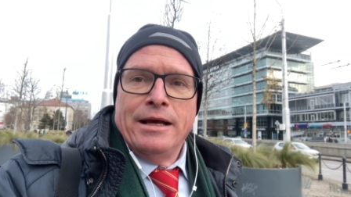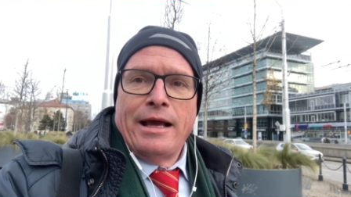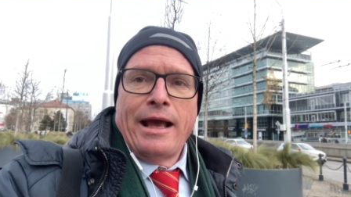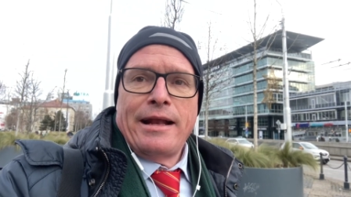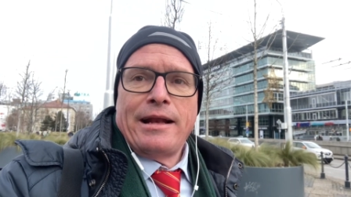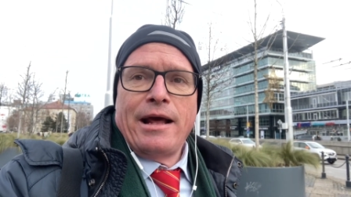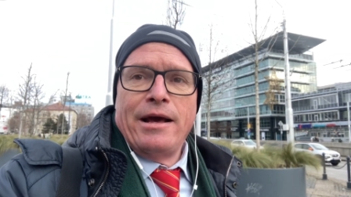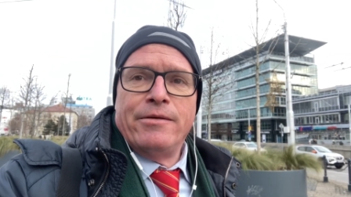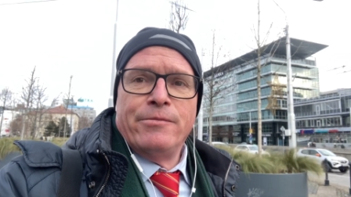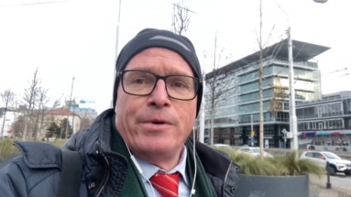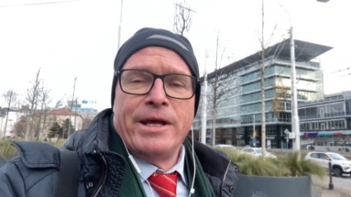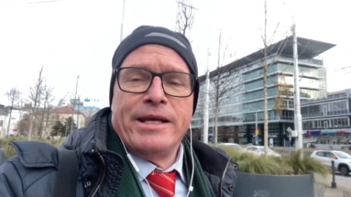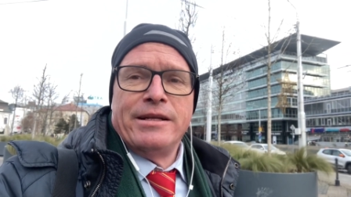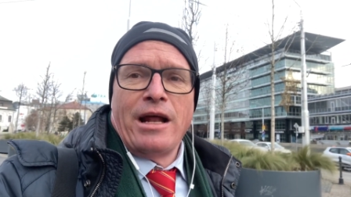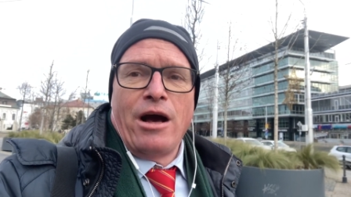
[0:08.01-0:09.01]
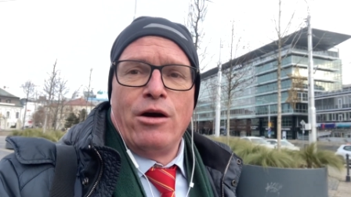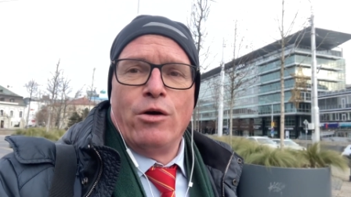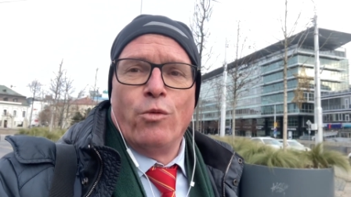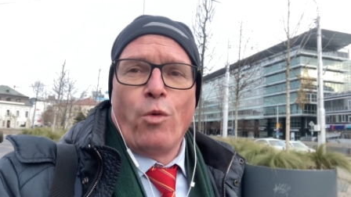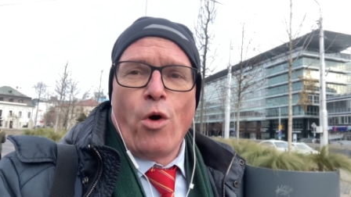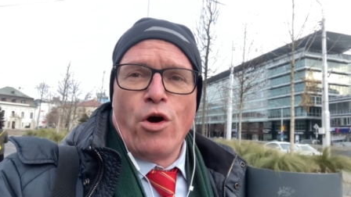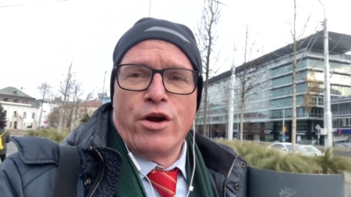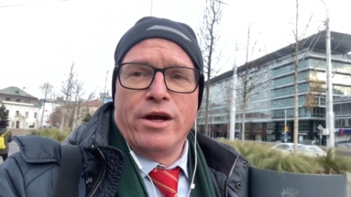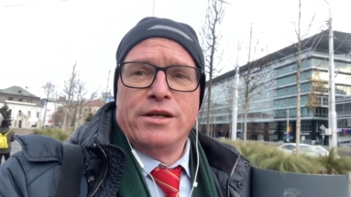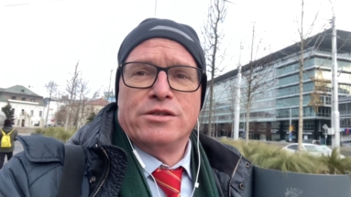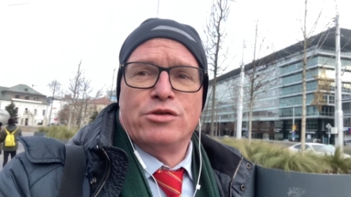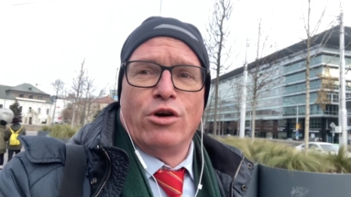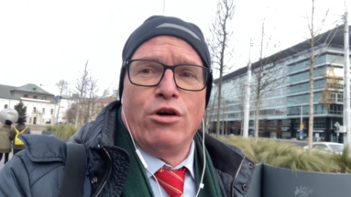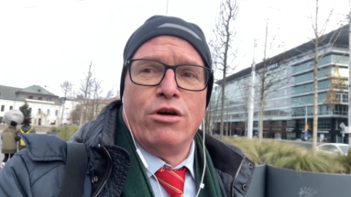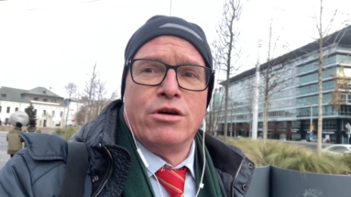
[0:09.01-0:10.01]
And I make now a walk and
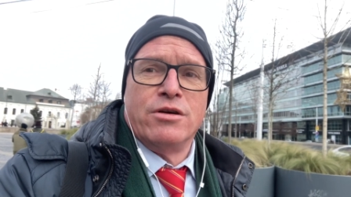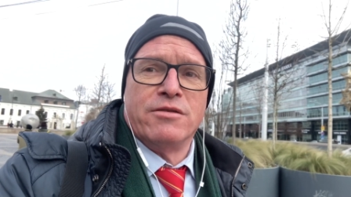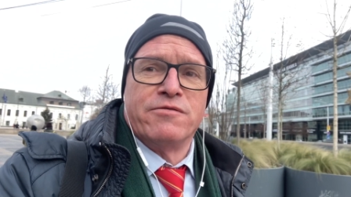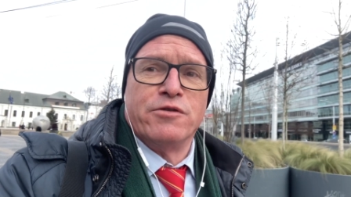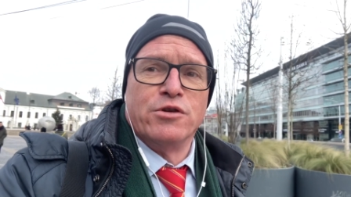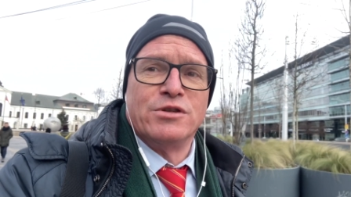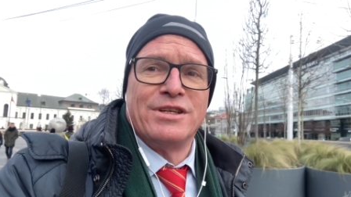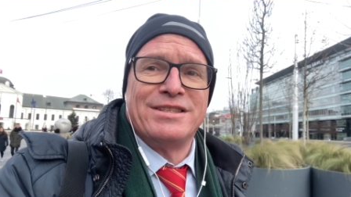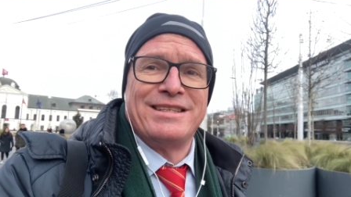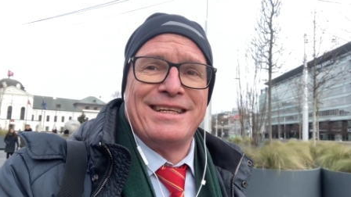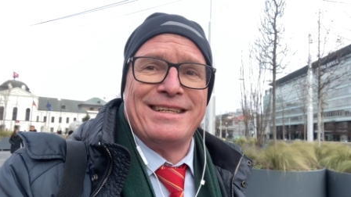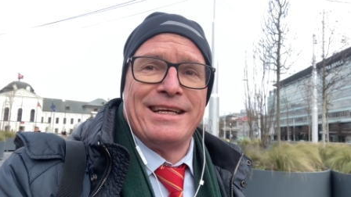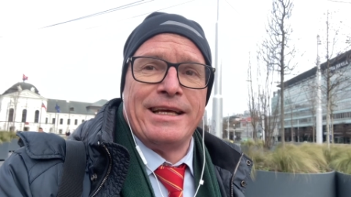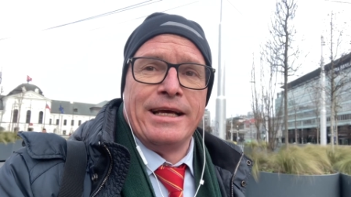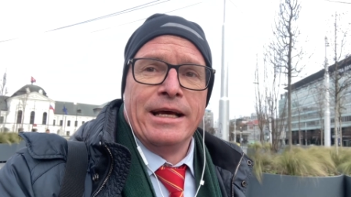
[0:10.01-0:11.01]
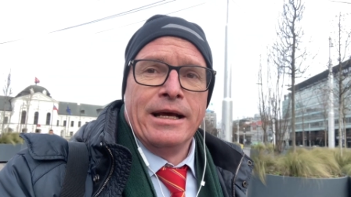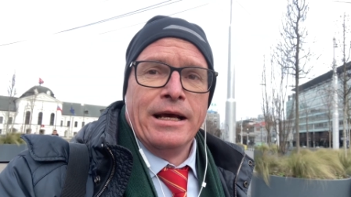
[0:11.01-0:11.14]
talk through the city.